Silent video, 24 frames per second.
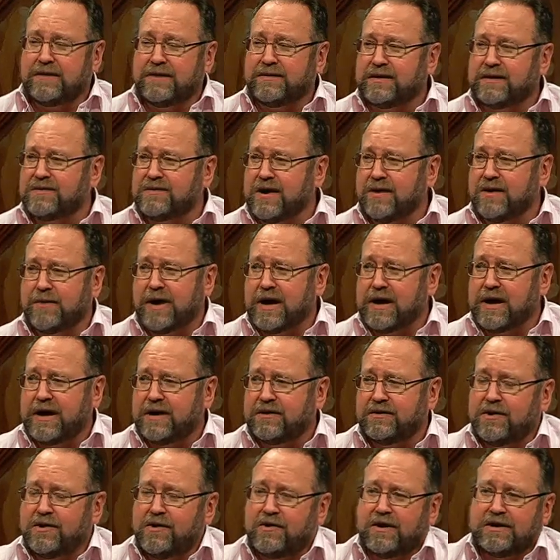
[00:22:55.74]
At that time I
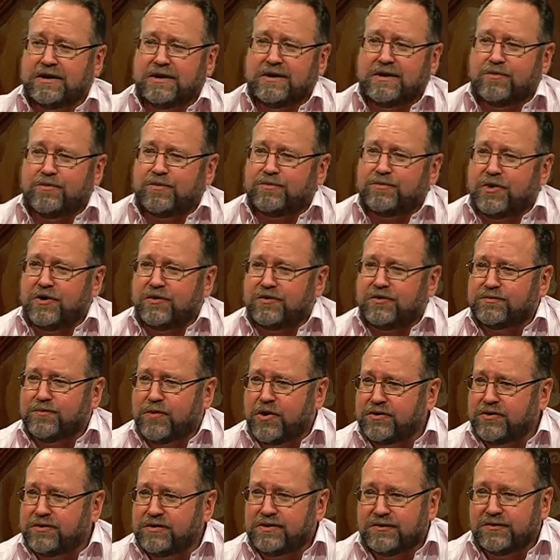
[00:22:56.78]
had no idea what
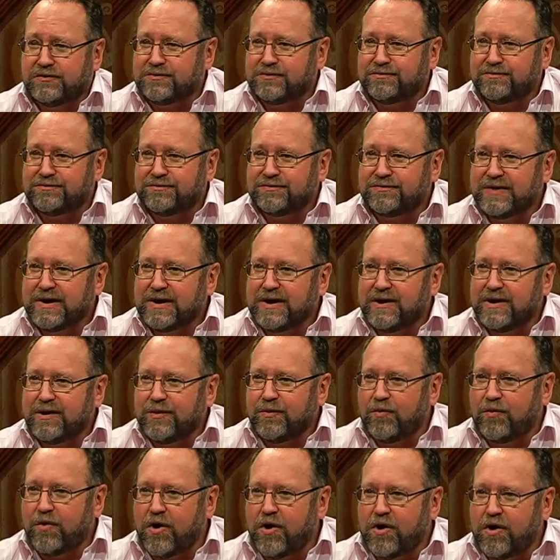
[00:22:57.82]
postmodernism
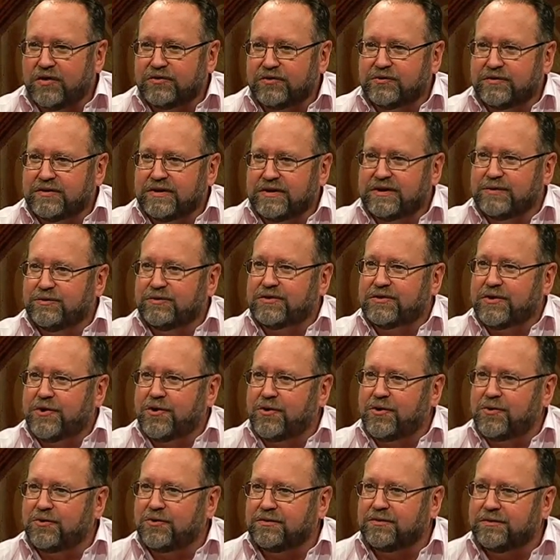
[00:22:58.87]
was, or that there was a
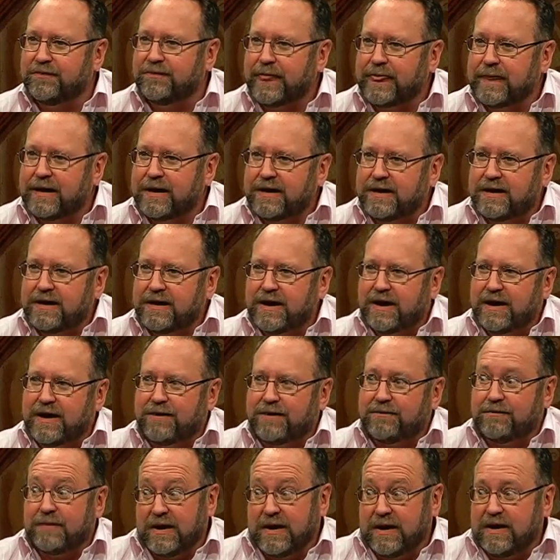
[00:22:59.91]
whole
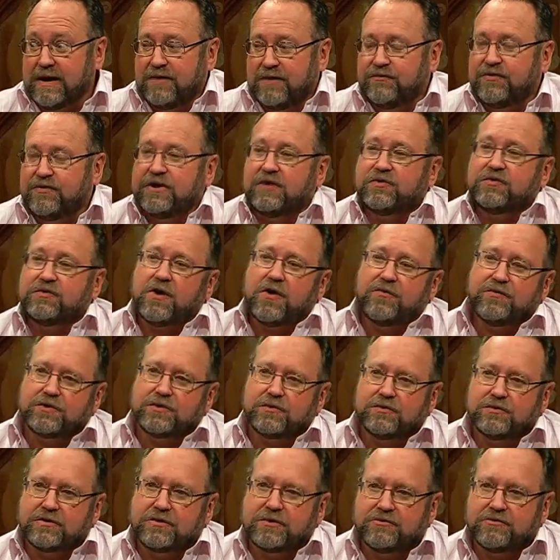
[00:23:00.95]

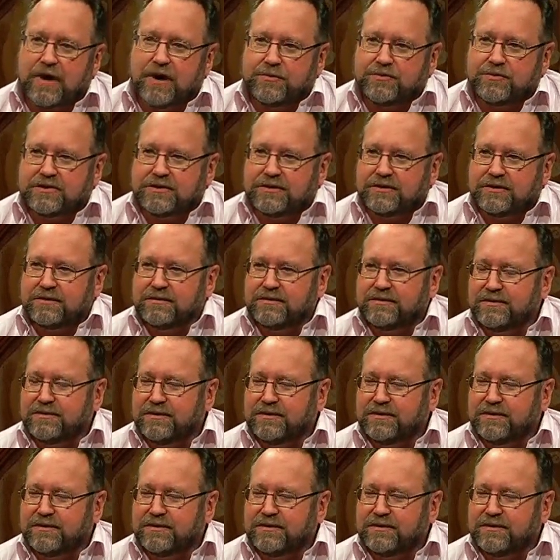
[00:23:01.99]
philosophical corruption